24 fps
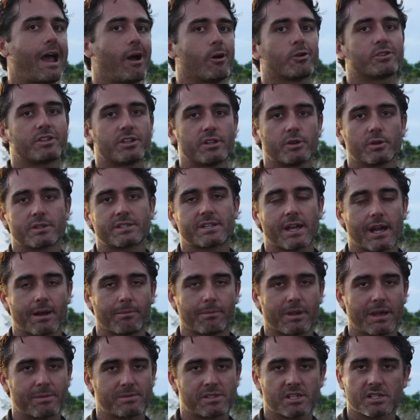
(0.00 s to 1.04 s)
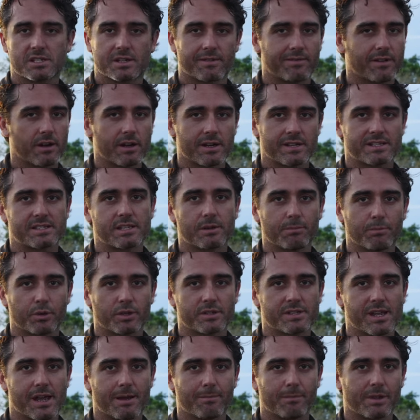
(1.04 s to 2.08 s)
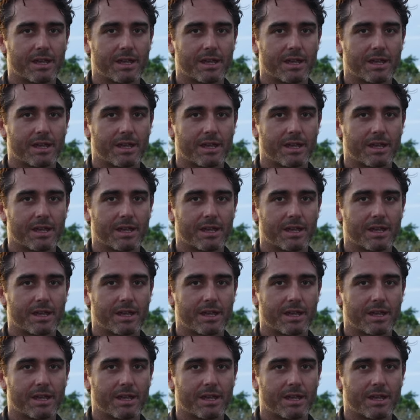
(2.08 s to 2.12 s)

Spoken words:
How to do a time lapse, just a very simple time